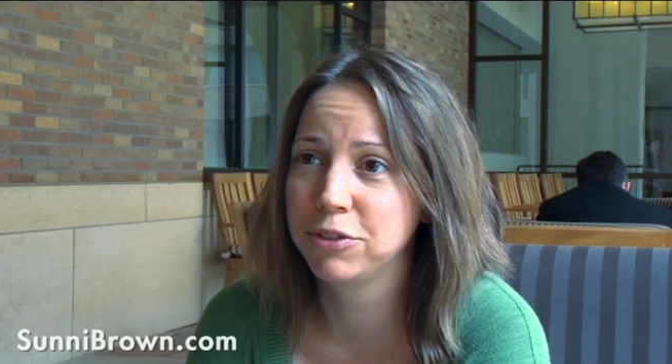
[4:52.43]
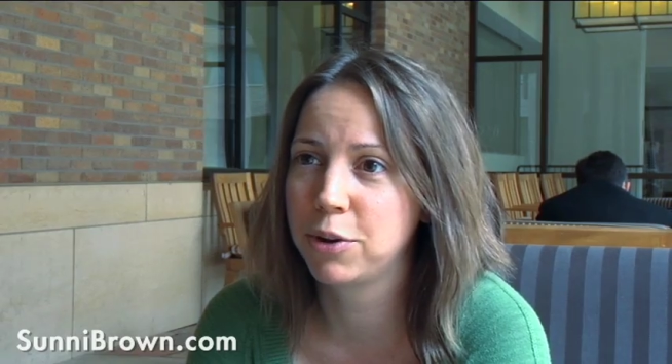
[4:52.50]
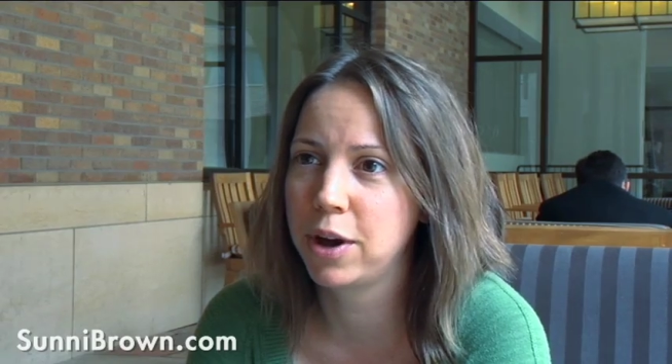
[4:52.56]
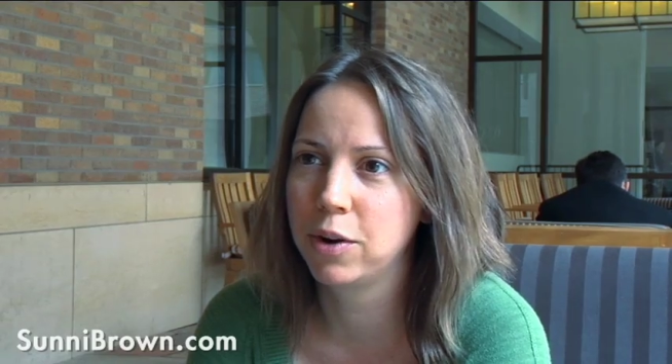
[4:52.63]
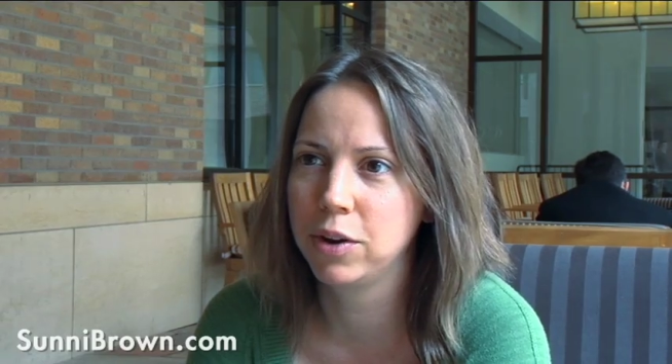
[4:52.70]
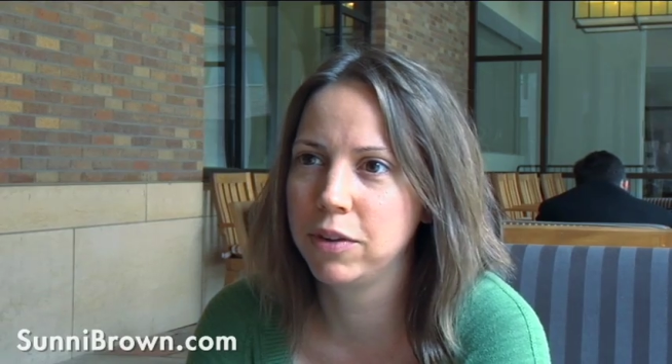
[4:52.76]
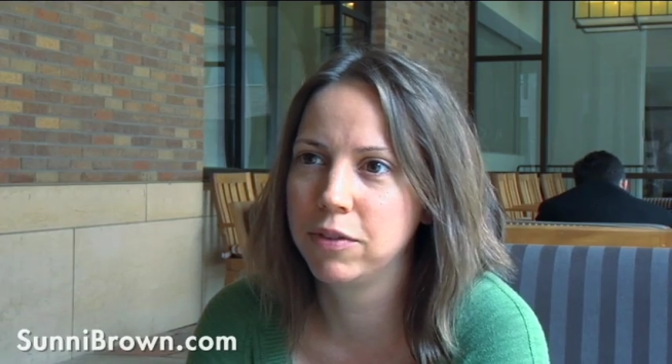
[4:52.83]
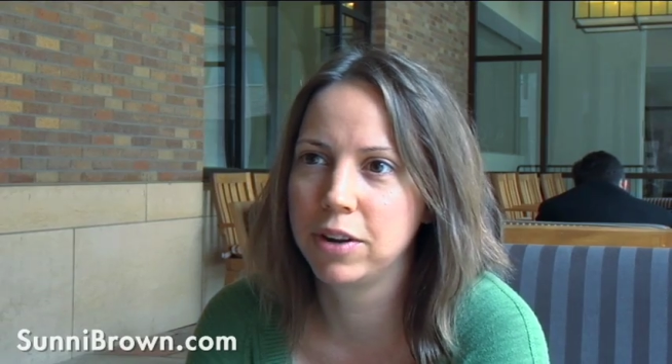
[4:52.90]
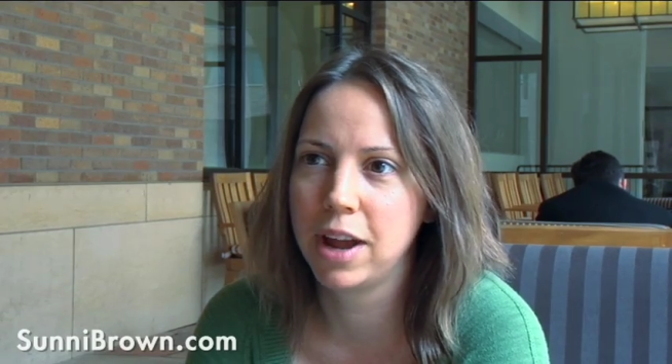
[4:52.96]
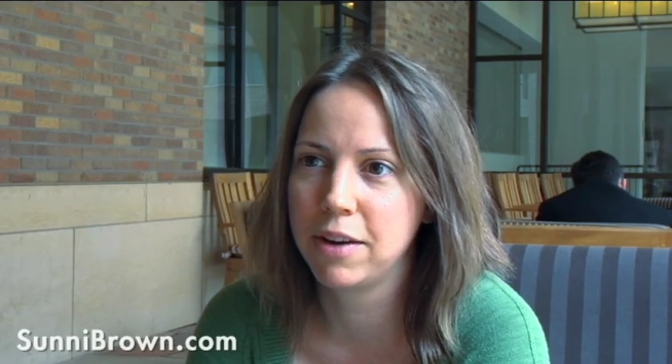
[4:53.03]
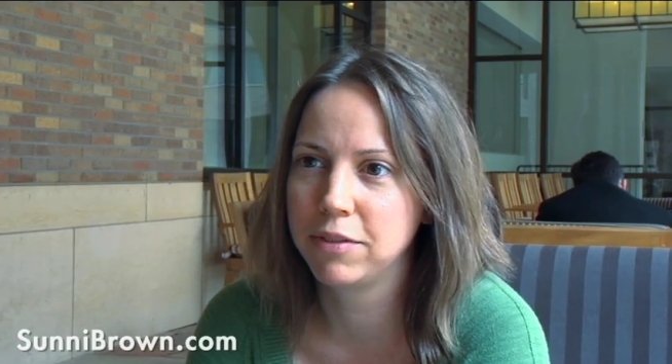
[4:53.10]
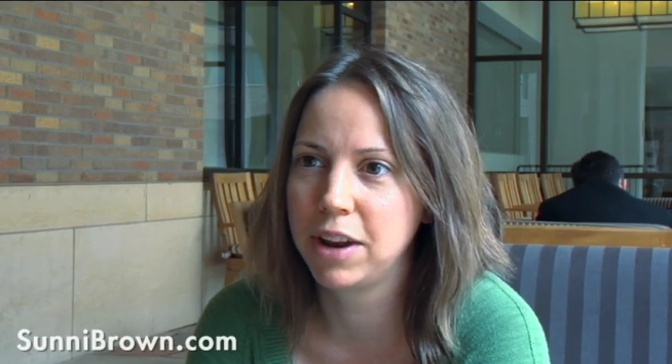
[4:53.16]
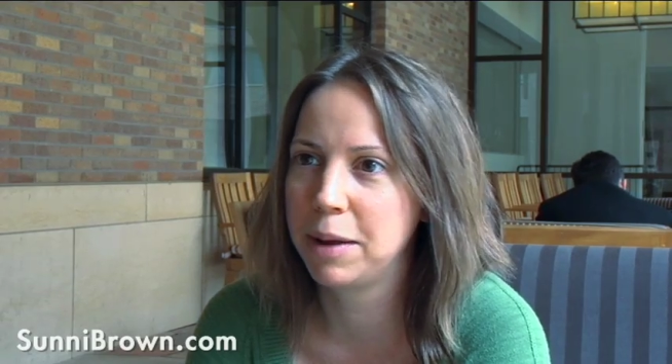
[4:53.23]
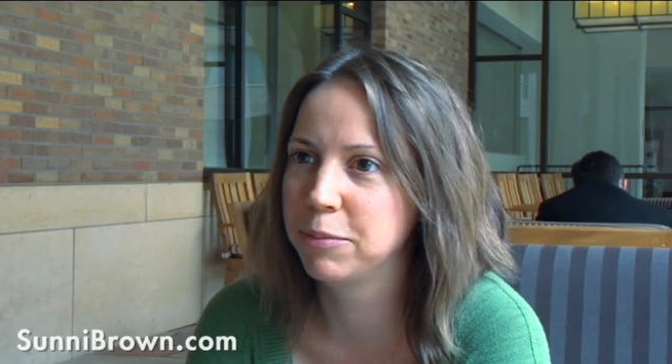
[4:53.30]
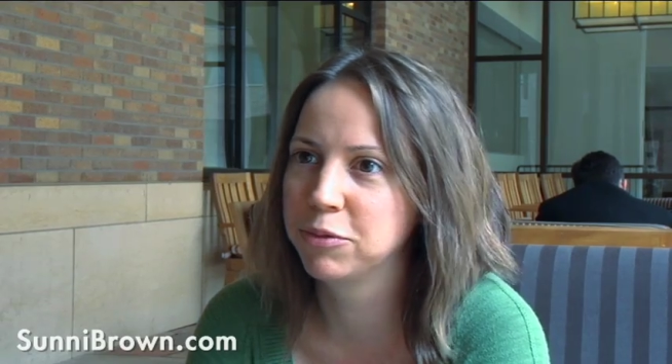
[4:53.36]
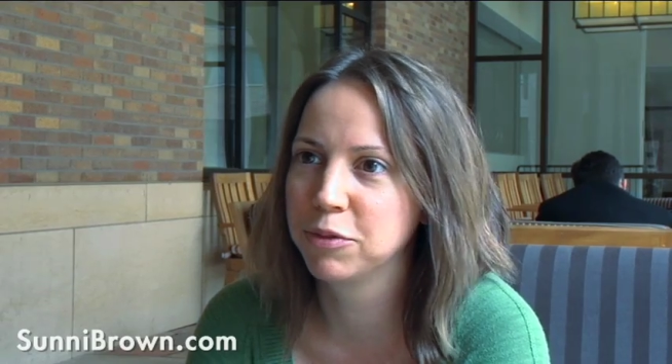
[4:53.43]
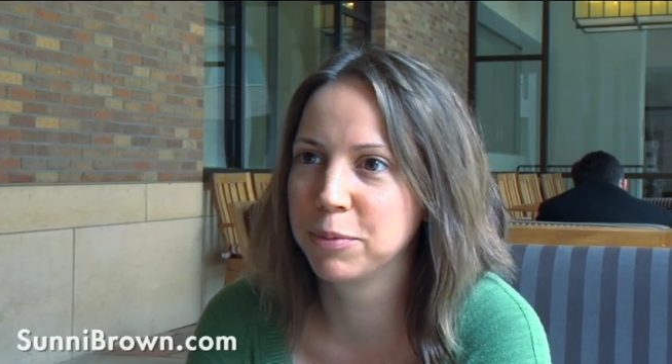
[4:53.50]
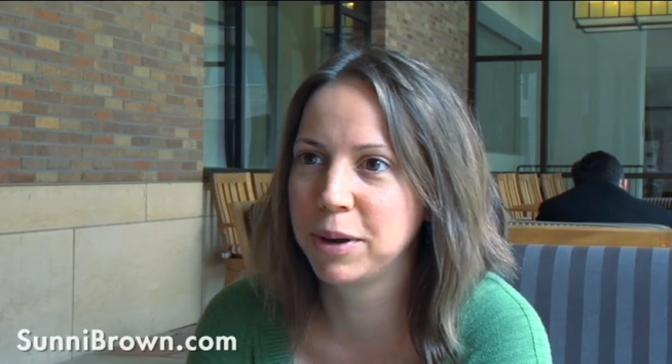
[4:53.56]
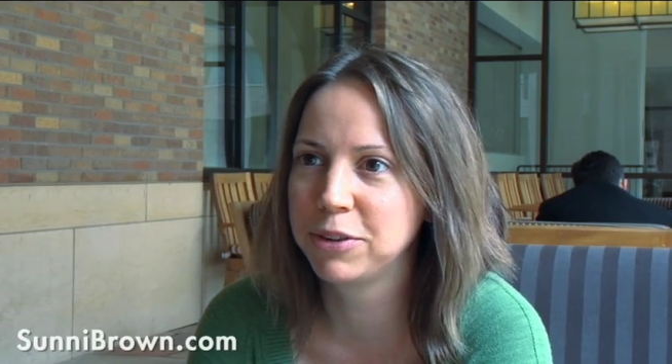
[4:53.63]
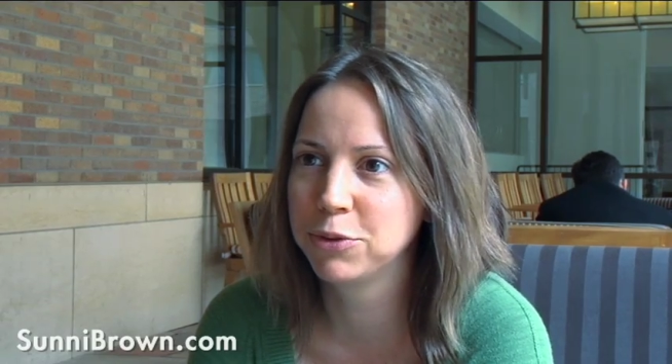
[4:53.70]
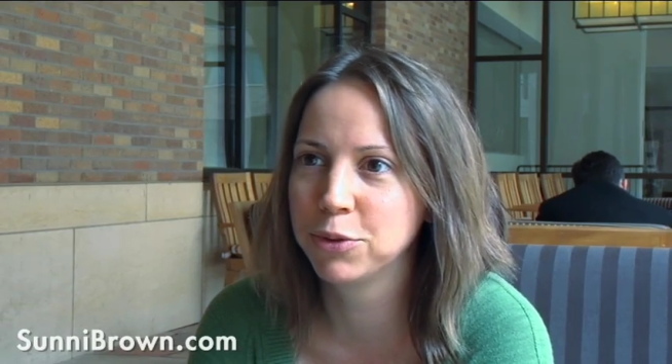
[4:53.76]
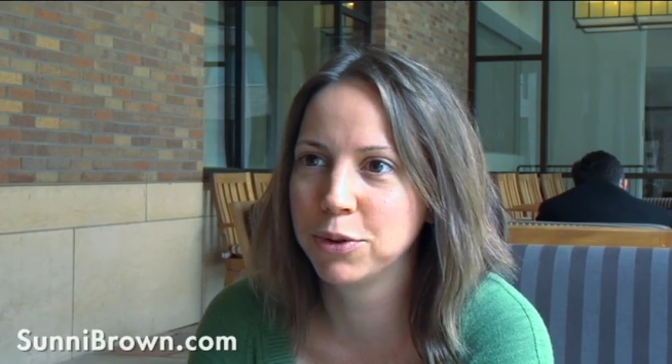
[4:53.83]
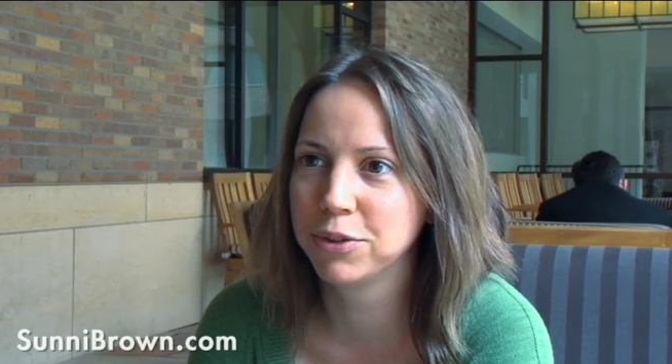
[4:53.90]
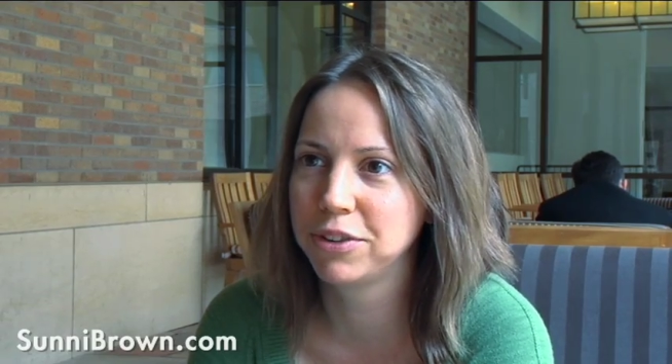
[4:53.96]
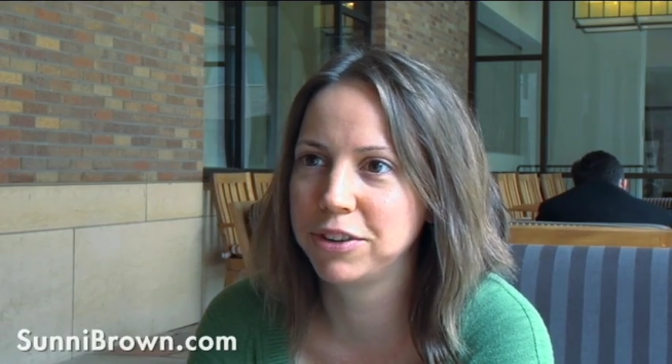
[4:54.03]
so I don't even have names for my tools.